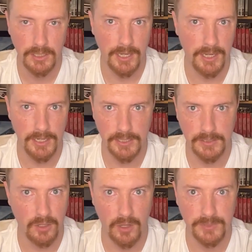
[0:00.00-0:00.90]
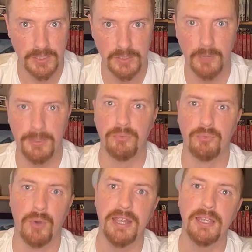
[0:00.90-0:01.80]
and Clemson's going to be
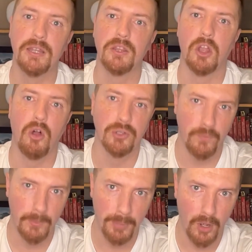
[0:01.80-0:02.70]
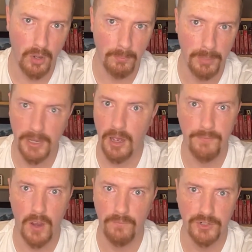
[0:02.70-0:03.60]
right in the college football
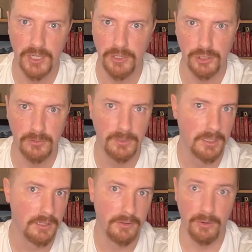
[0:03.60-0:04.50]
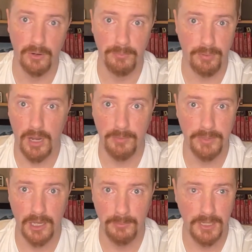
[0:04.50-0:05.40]
playoff conversation. They're
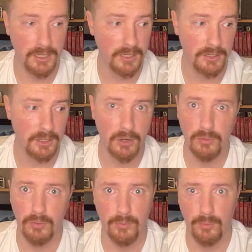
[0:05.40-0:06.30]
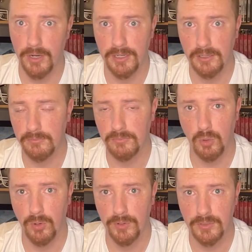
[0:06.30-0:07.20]
probably going to be, running
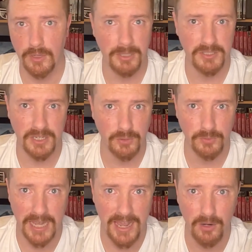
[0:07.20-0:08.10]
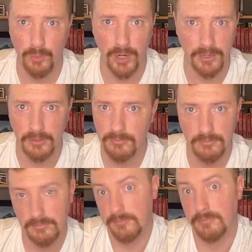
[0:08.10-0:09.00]
towards a potential title run.
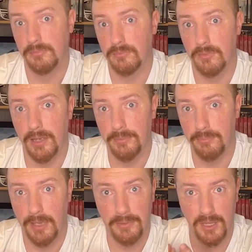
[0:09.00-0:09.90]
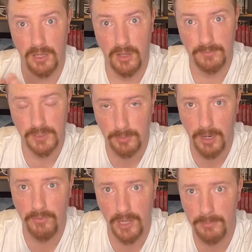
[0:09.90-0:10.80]
I think Clemson's
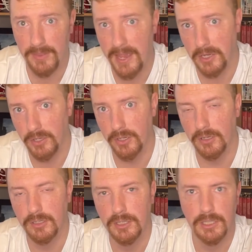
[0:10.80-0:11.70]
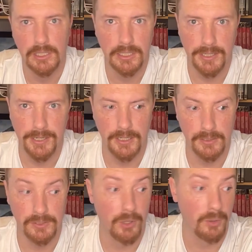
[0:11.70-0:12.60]
probably going to be that good.
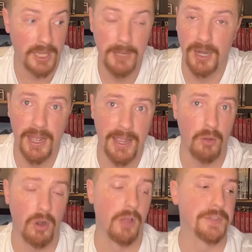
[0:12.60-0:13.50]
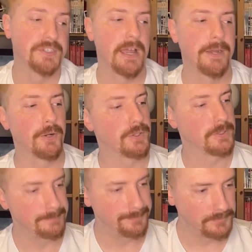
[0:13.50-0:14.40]
So keep an eye out on the Tigers.